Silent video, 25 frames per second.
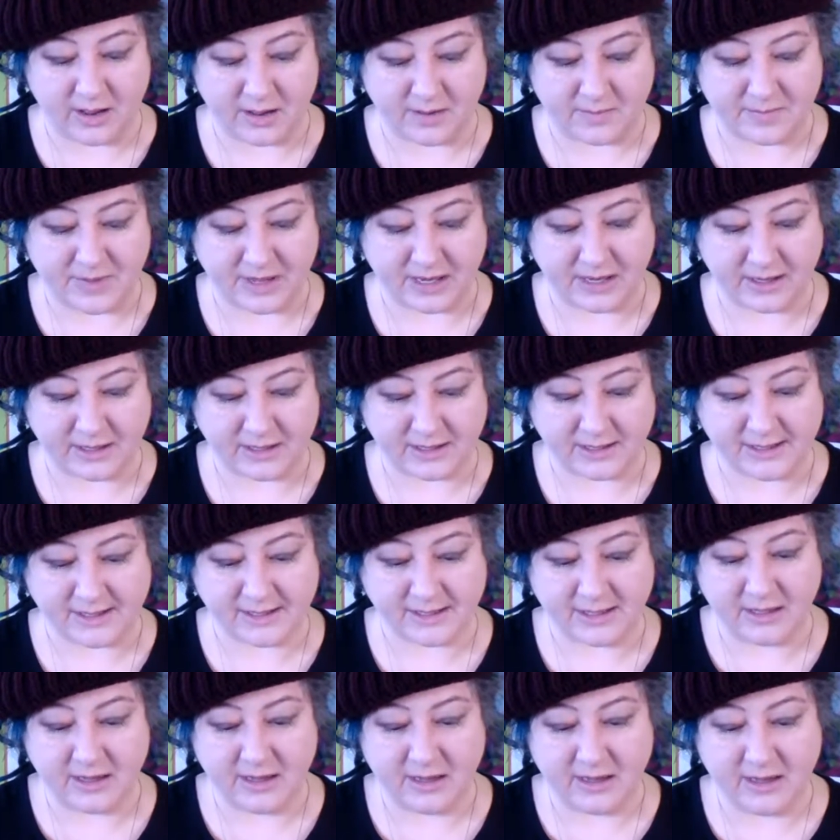
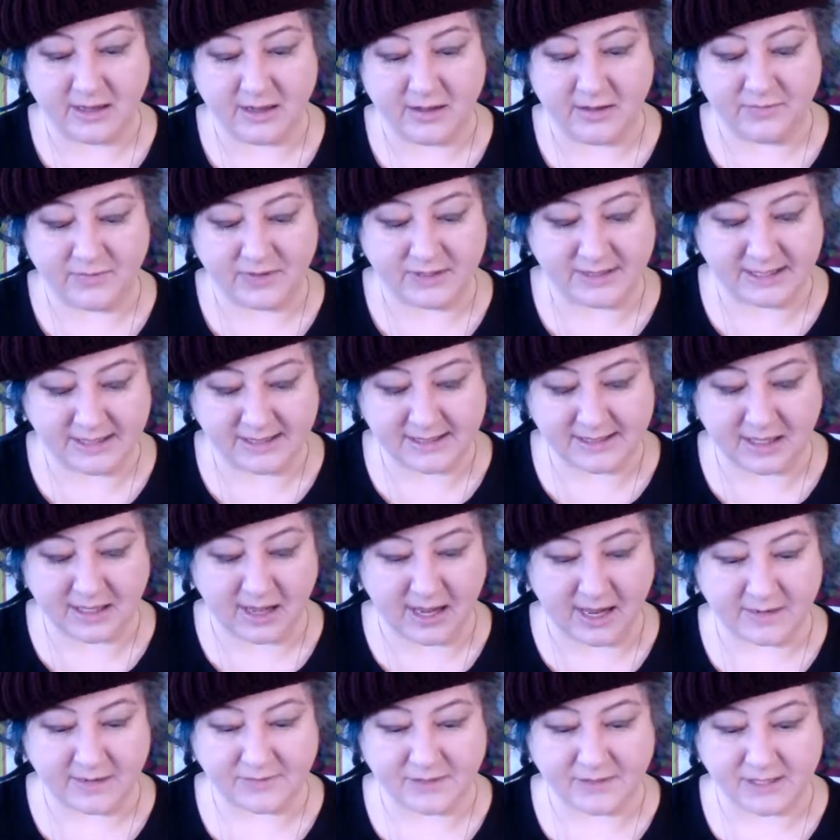because this is the
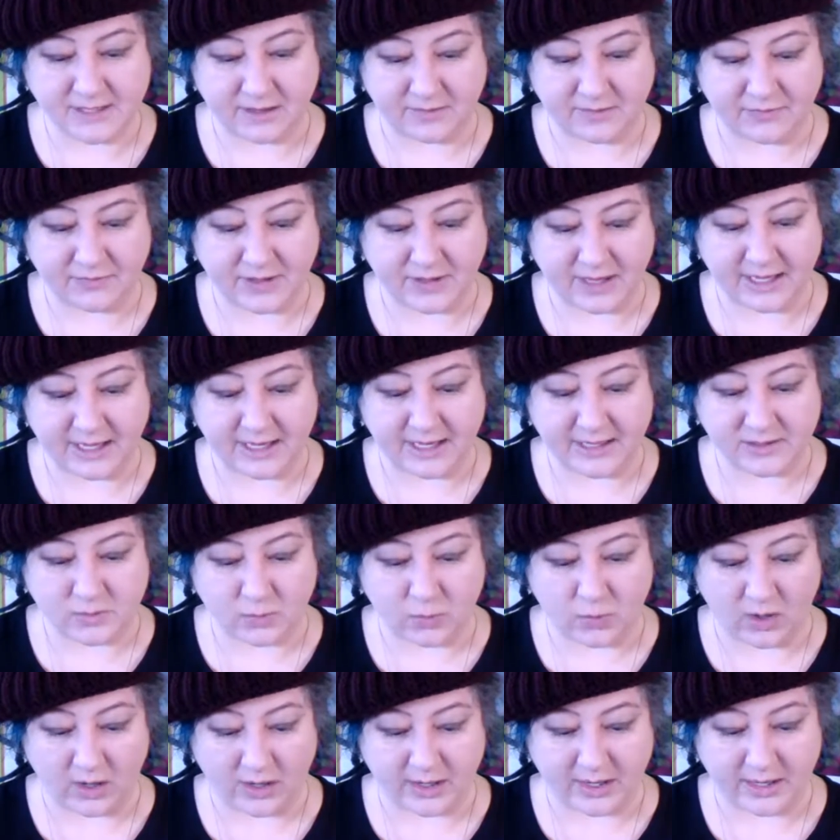kind of stuff that he's
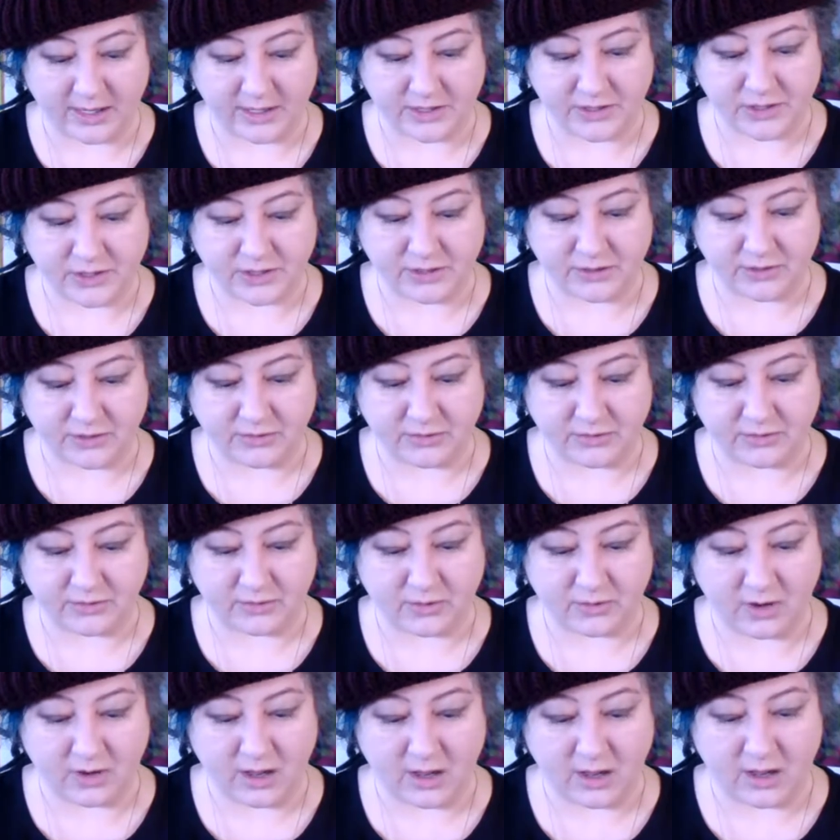working
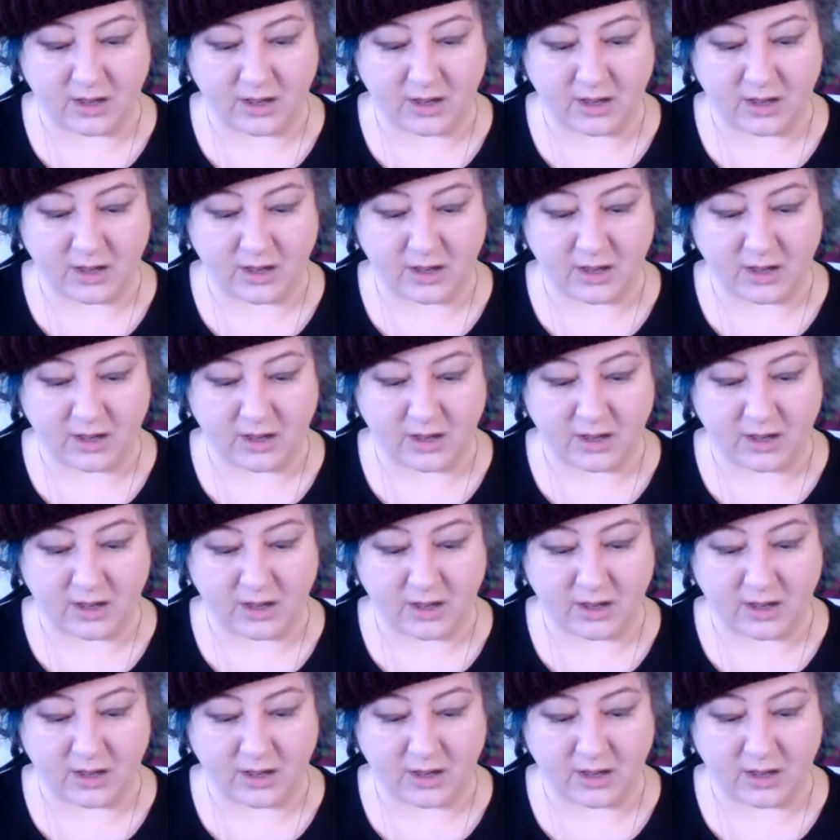to,